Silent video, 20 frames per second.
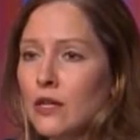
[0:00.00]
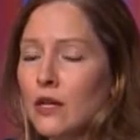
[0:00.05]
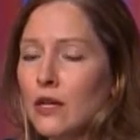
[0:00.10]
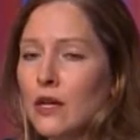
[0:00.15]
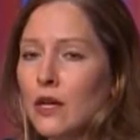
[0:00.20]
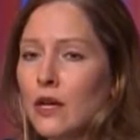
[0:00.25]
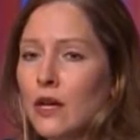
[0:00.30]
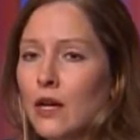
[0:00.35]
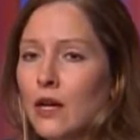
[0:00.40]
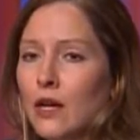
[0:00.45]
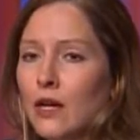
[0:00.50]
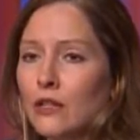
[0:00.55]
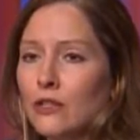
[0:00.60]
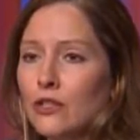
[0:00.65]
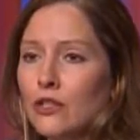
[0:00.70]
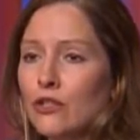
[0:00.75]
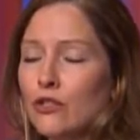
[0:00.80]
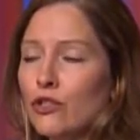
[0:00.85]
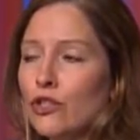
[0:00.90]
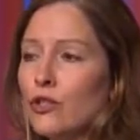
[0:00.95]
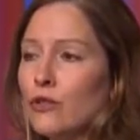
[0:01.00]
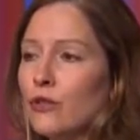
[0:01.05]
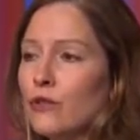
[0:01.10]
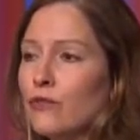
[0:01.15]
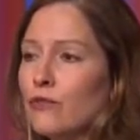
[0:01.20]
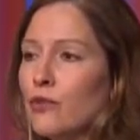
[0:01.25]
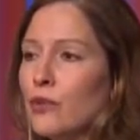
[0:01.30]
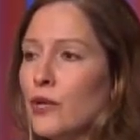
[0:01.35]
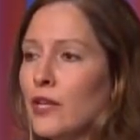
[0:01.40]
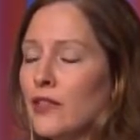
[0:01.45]
to the tune of
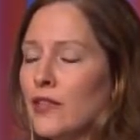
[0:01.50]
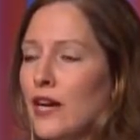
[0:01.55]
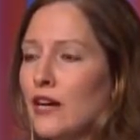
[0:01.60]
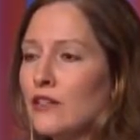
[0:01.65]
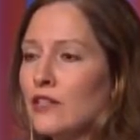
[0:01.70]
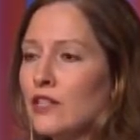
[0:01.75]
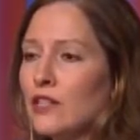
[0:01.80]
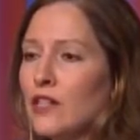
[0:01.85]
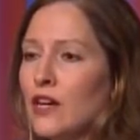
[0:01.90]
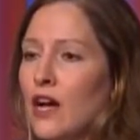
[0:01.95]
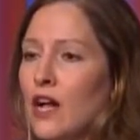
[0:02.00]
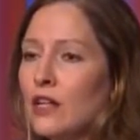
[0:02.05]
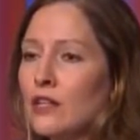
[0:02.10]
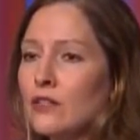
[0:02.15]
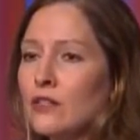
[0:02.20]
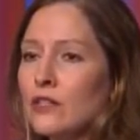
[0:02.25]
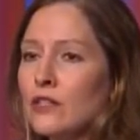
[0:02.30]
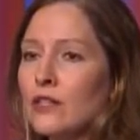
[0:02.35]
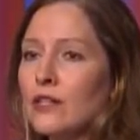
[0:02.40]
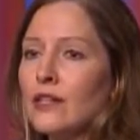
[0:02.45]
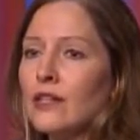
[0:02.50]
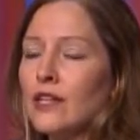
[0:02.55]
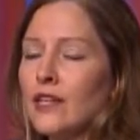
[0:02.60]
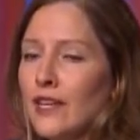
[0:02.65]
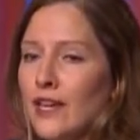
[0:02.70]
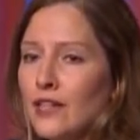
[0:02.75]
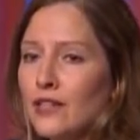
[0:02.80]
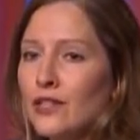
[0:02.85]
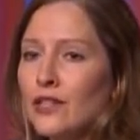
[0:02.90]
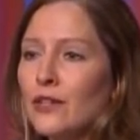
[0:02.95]
$40,000,
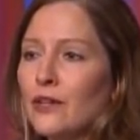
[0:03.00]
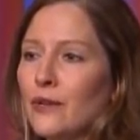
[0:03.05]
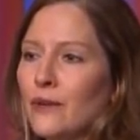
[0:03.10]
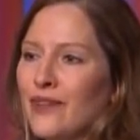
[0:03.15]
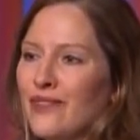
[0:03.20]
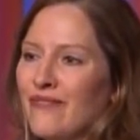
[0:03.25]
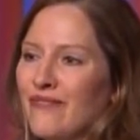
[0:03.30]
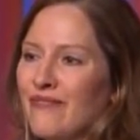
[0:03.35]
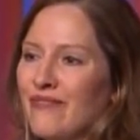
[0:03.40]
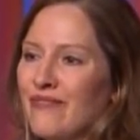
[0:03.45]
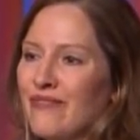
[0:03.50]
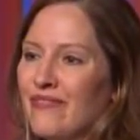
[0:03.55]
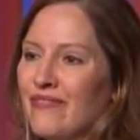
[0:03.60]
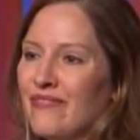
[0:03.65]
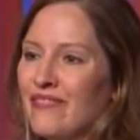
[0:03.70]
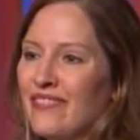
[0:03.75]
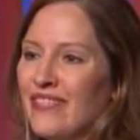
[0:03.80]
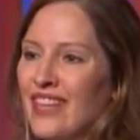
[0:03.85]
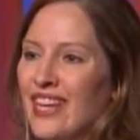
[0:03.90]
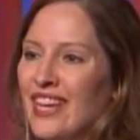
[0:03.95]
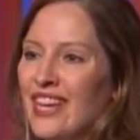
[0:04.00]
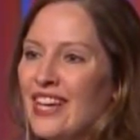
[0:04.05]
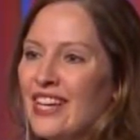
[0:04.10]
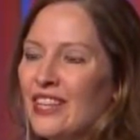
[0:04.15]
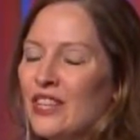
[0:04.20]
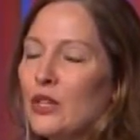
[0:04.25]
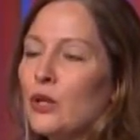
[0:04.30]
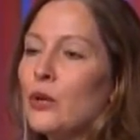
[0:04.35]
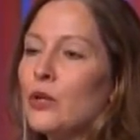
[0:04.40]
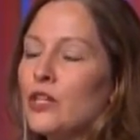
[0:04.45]
guess who?
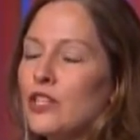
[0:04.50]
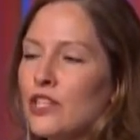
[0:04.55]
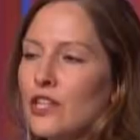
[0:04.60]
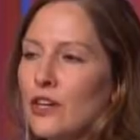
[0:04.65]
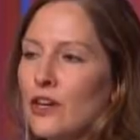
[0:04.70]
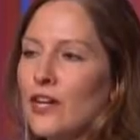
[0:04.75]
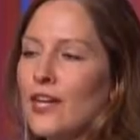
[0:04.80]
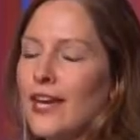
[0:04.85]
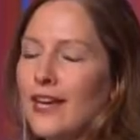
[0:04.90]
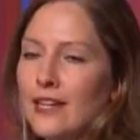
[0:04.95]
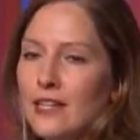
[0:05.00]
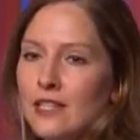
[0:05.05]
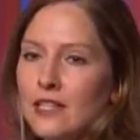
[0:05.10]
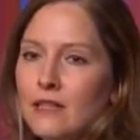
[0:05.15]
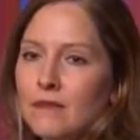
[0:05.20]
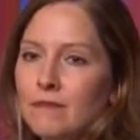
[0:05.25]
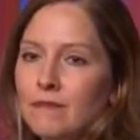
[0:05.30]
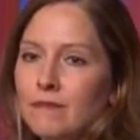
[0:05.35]
The lawyers at Arcadis.